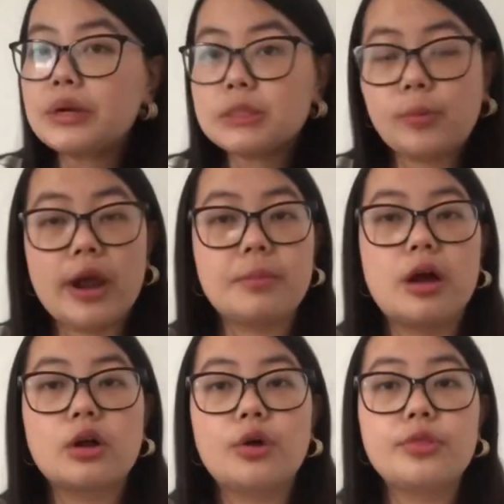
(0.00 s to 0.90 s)
went to
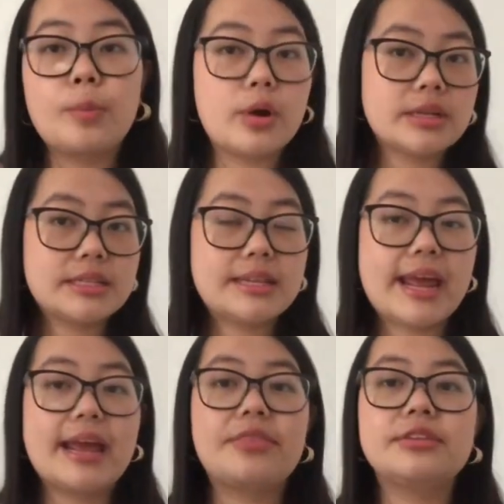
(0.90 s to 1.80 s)
Primark on the Boxing
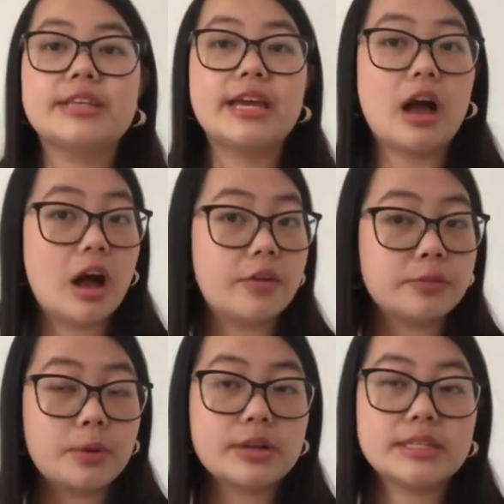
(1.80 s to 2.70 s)
Day and the day
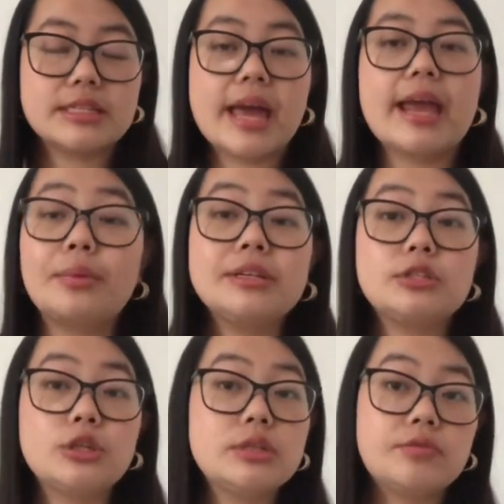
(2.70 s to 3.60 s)
after Boxing Day. I went
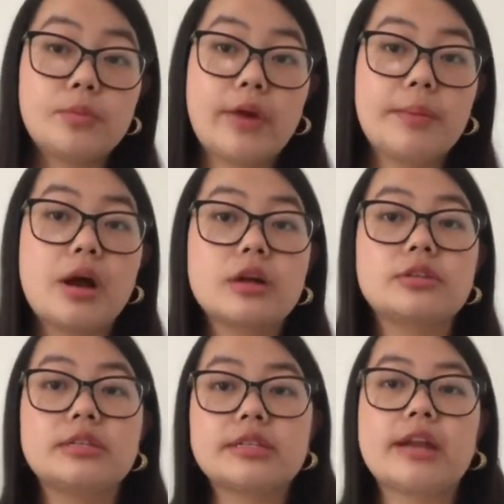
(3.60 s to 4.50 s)
to 2 different Primarks,
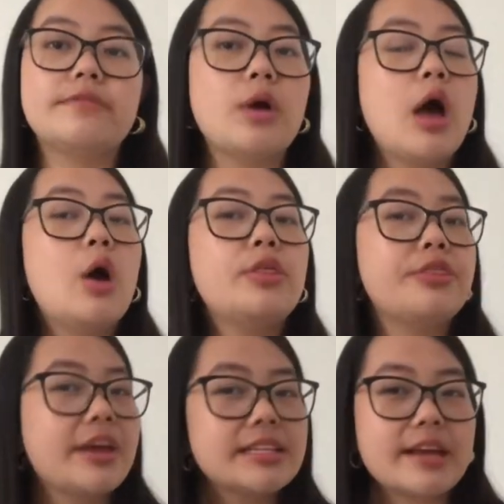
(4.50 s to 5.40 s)
so this is kind of the
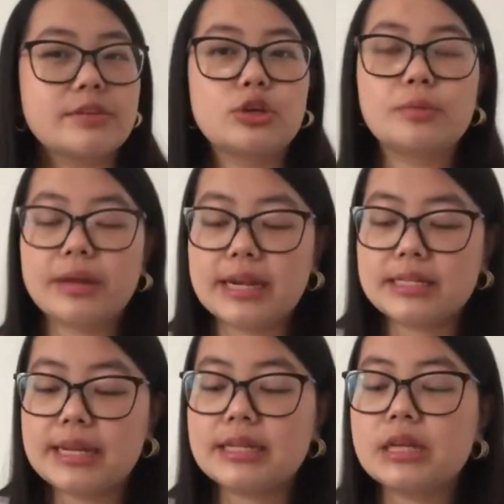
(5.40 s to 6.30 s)
things I've
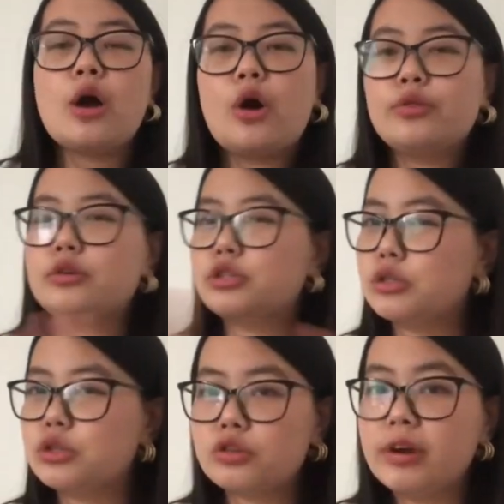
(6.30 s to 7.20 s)
accumulated on those
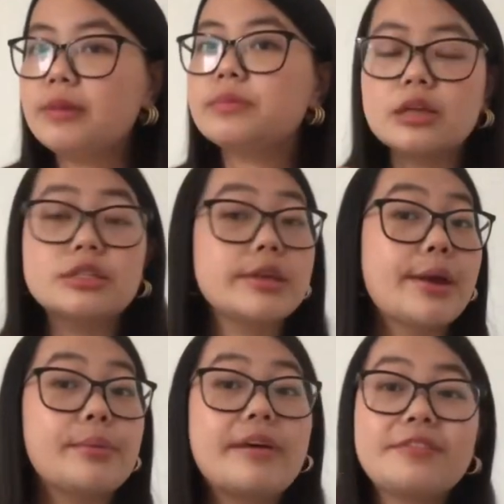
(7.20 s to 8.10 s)
2 trips.
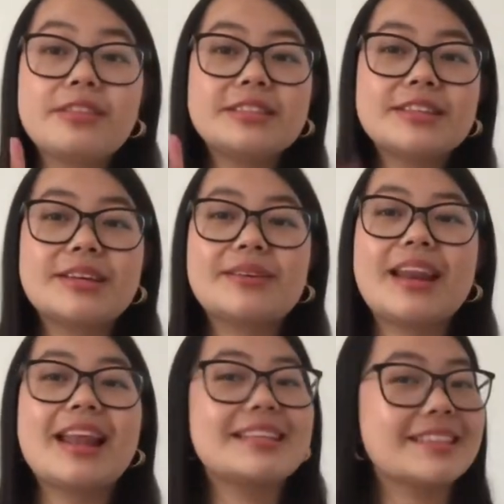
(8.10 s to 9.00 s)
So without further ado,
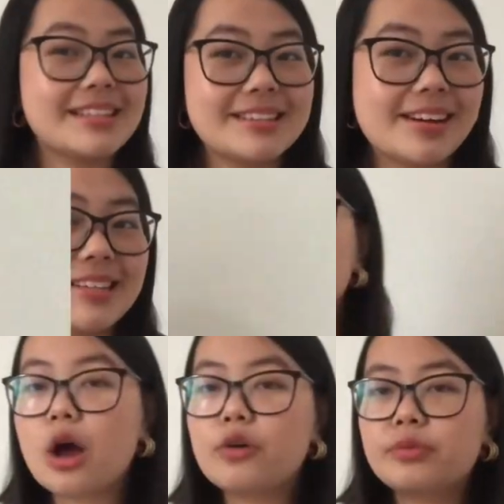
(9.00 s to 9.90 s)
let's get started. So I'm gonna
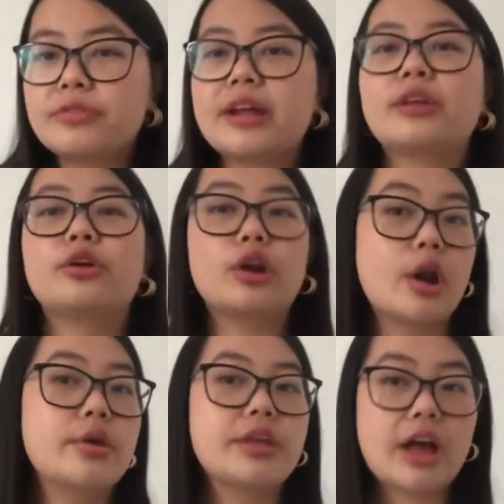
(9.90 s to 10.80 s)
start off with like the
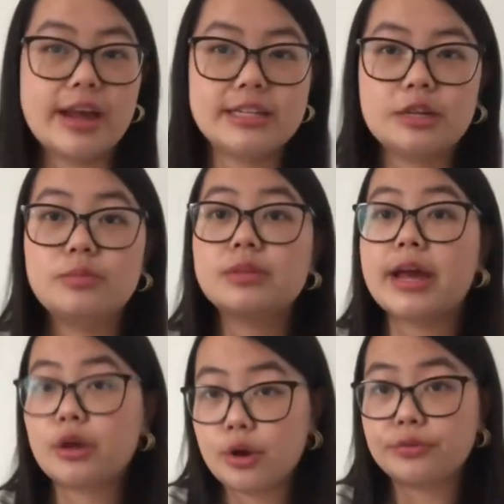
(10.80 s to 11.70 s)
clothing items I got